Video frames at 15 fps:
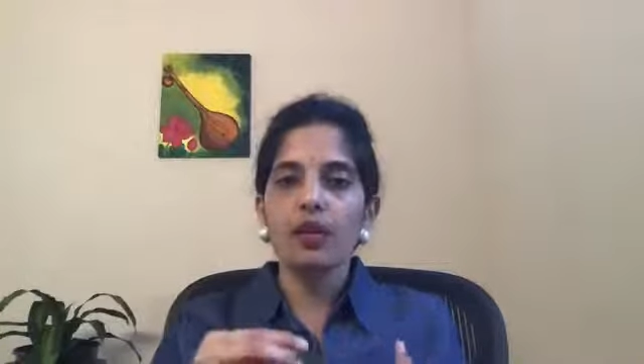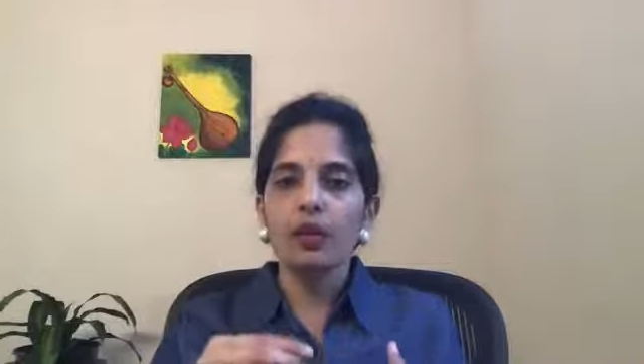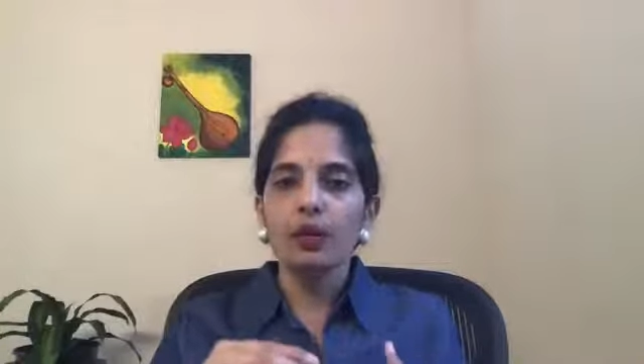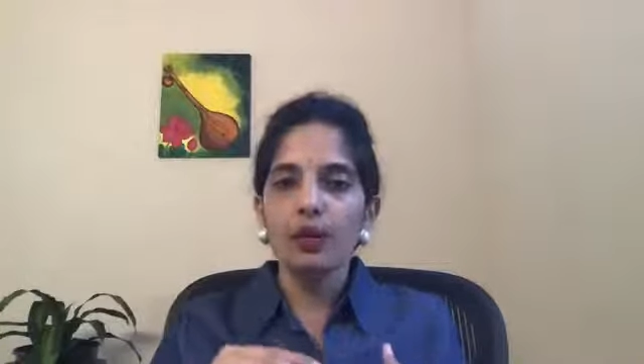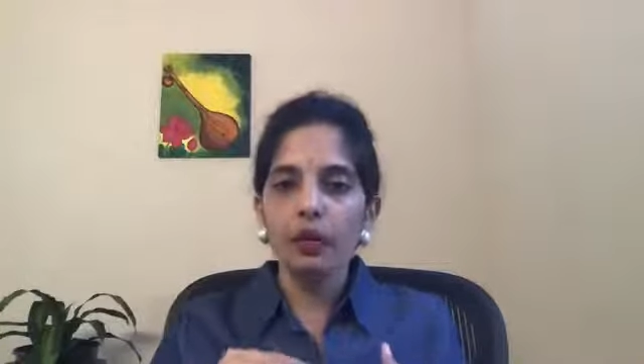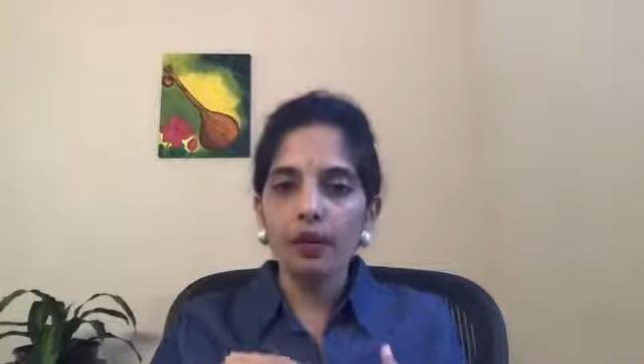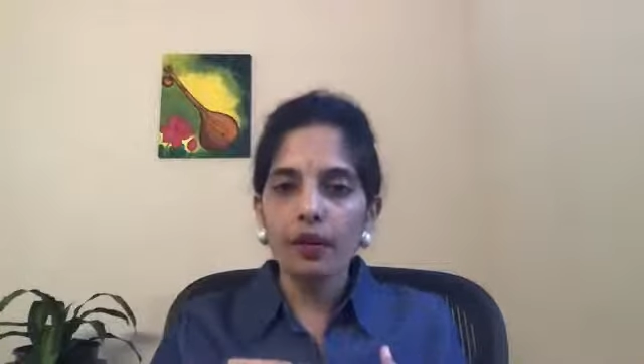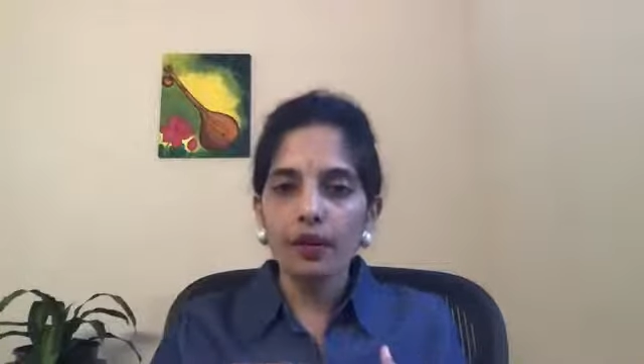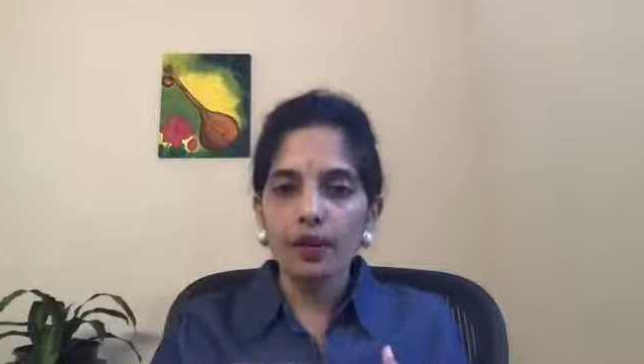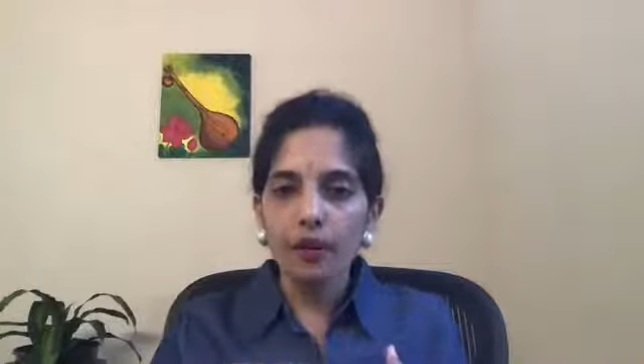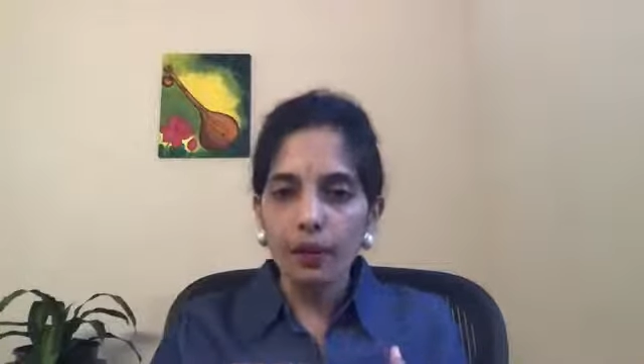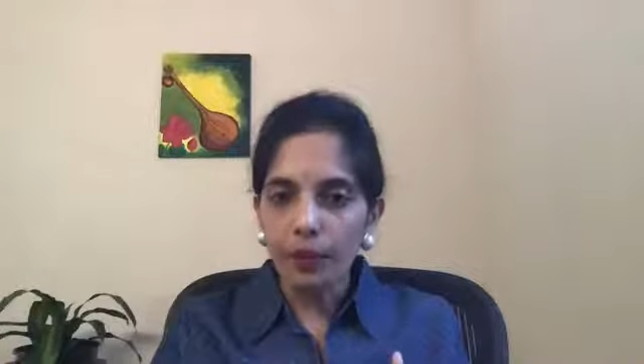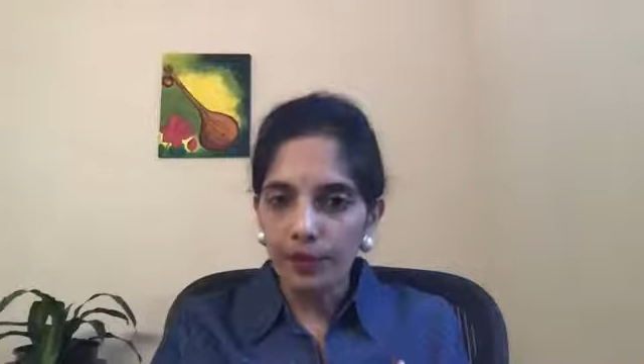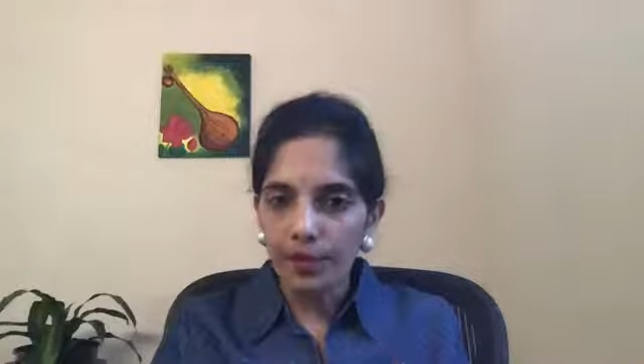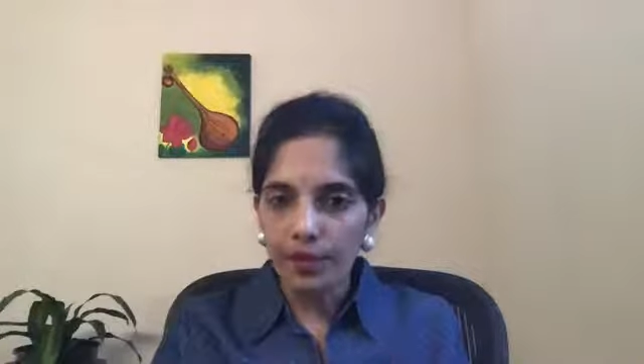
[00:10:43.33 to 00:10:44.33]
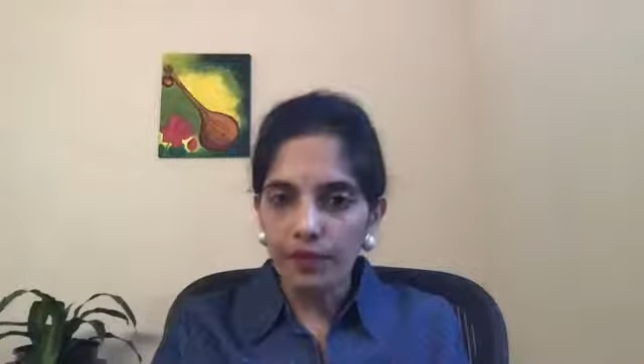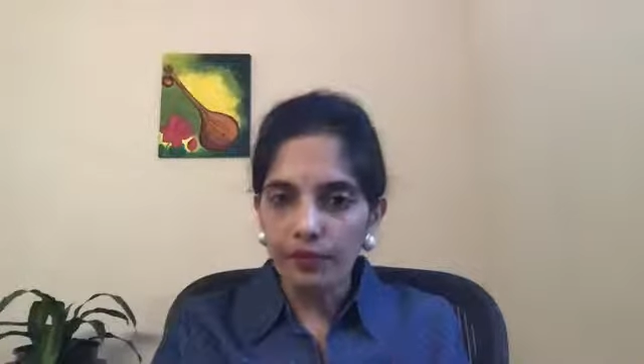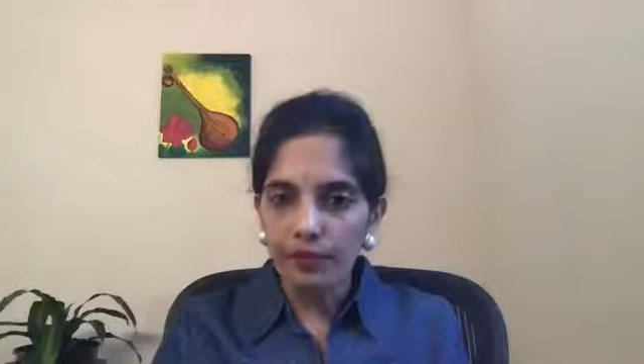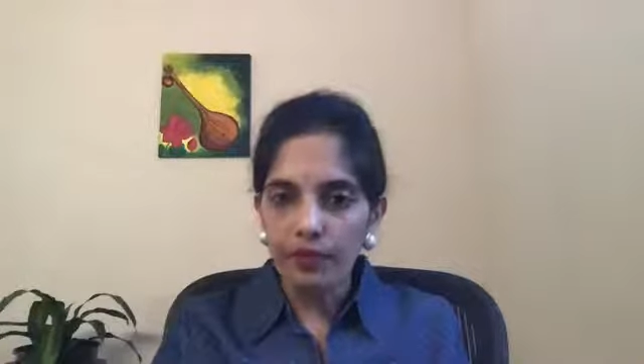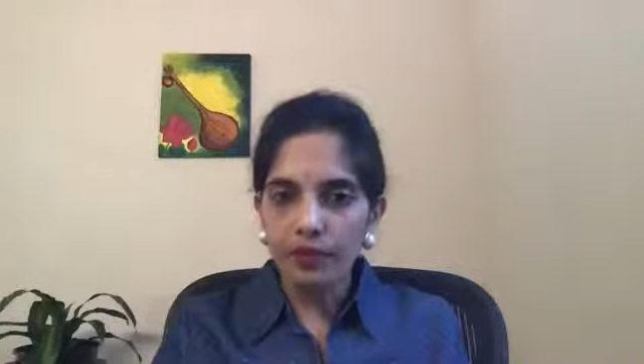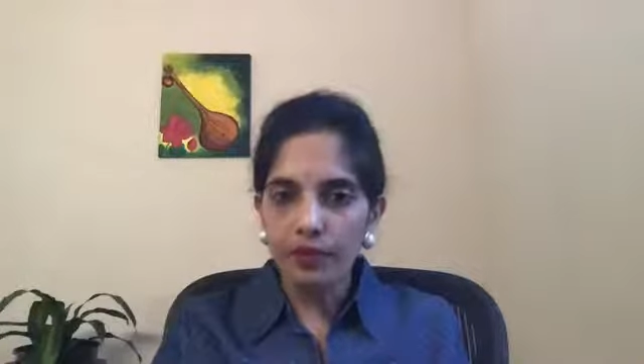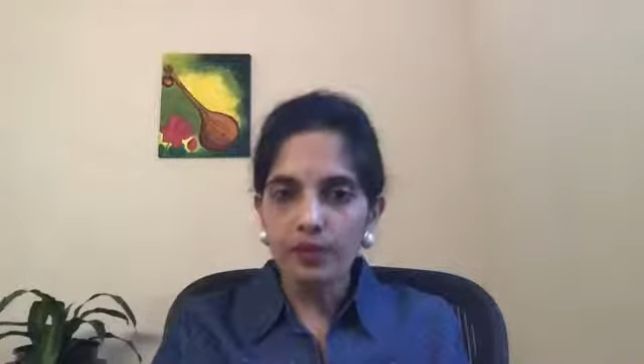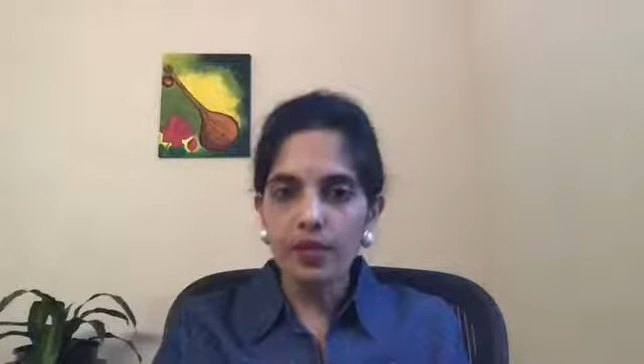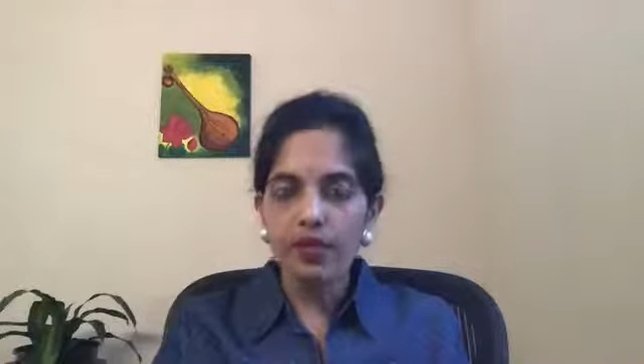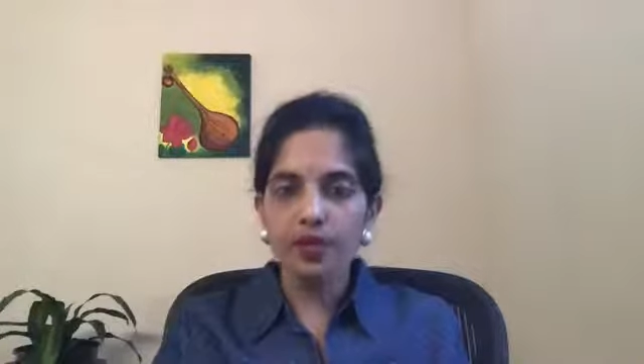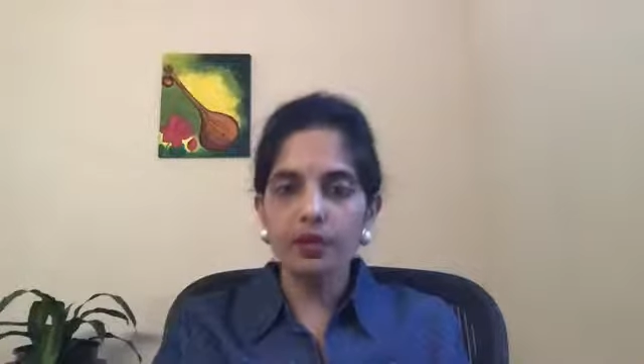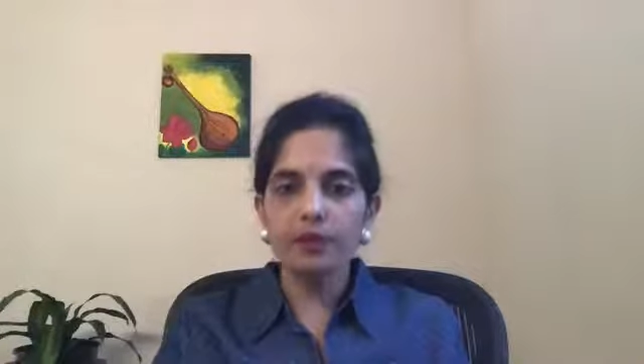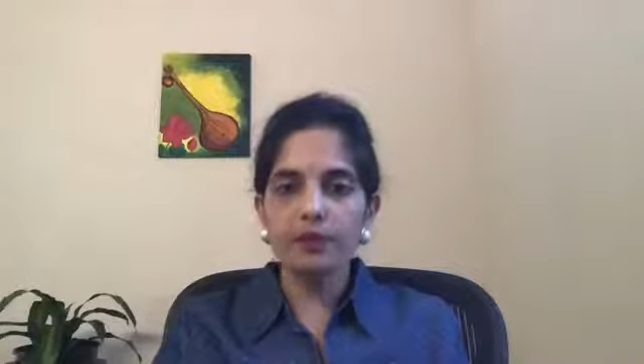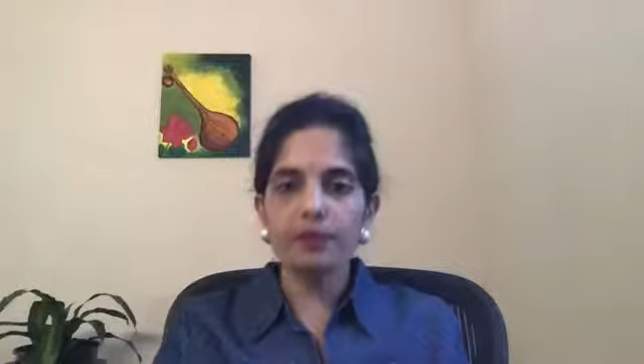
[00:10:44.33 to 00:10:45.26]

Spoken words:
or oily foods,